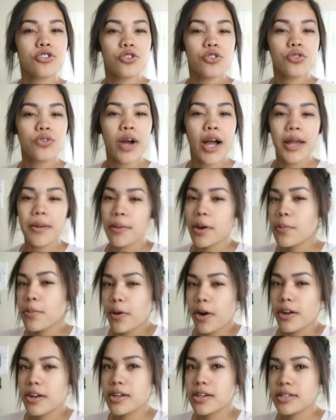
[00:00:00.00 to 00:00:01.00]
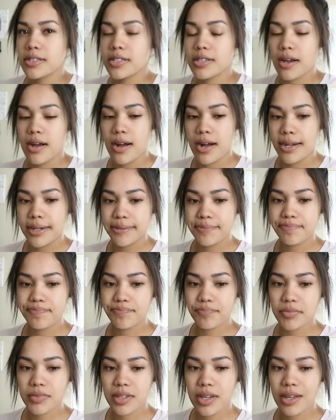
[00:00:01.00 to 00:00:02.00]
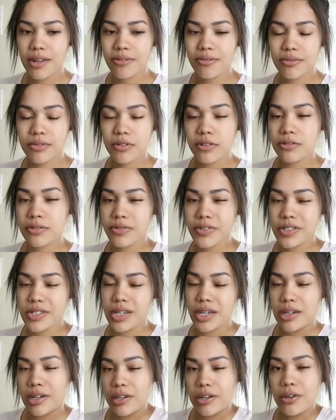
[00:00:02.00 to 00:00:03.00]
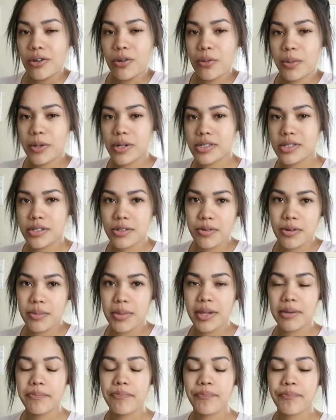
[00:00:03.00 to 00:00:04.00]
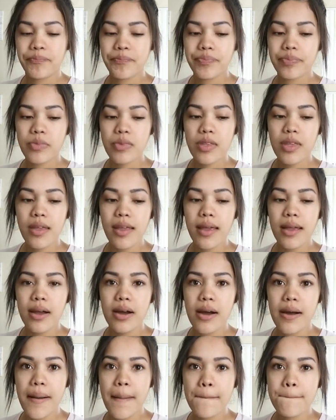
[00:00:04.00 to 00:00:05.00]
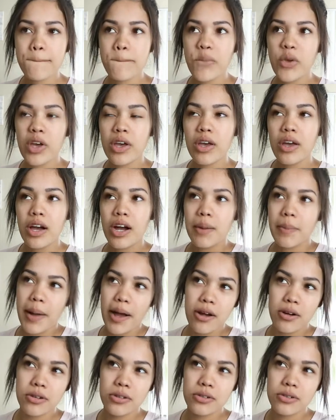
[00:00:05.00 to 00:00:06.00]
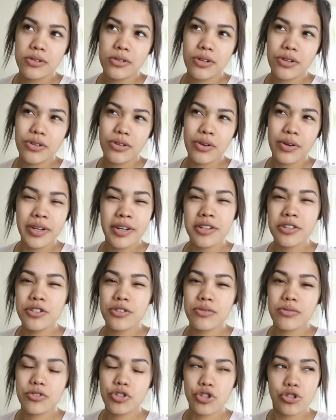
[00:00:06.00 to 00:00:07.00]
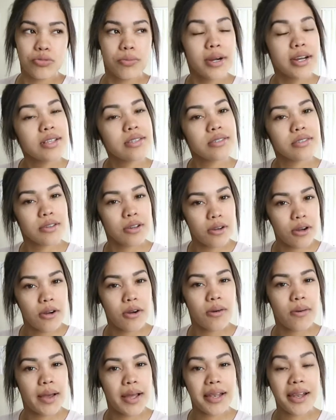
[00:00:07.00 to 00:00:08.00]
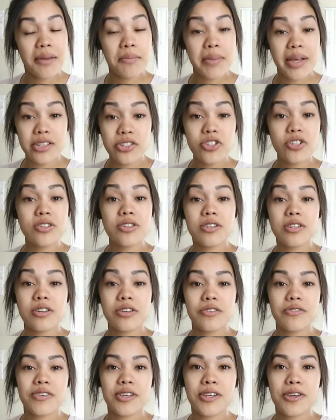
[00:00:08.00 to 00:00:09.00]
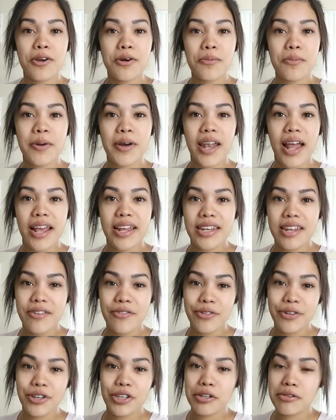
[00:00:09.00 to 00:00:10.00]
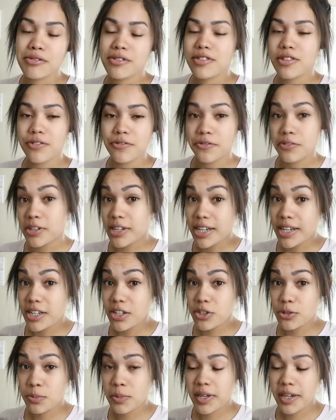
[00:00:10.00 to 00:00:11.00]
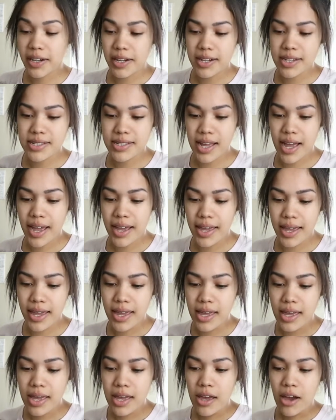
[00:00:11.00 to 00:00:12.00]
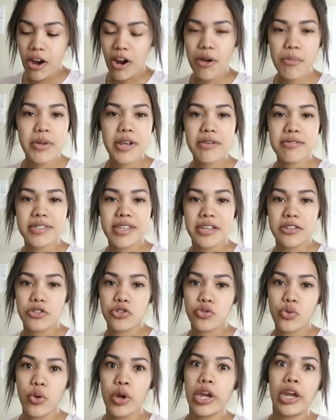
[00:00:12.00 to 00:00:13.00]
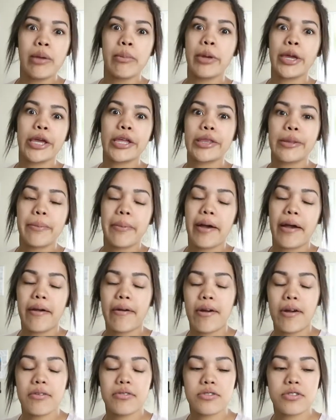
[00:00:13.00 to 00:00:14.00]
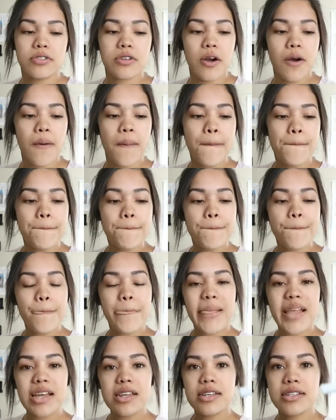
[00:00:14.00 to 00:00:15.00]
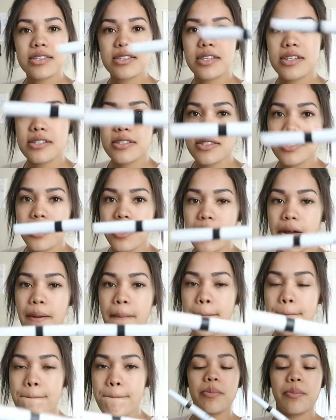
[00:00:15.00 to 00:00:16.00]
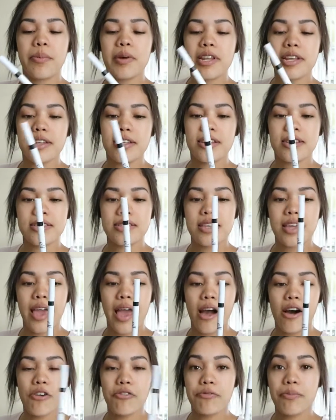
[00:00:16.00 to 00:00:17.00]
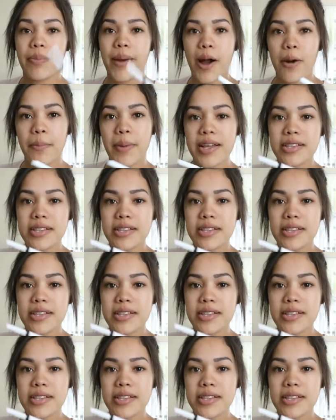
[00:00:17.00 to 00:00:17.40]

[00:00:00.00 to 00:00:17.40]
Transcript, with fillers: new eyebrow product um I don't know if it's like new but it's new to me um, about going on two months ago and I mentioned it in a video but I never used the footage because I Harmony was like screaming in the background so it is this here but it is the e.l.f. brow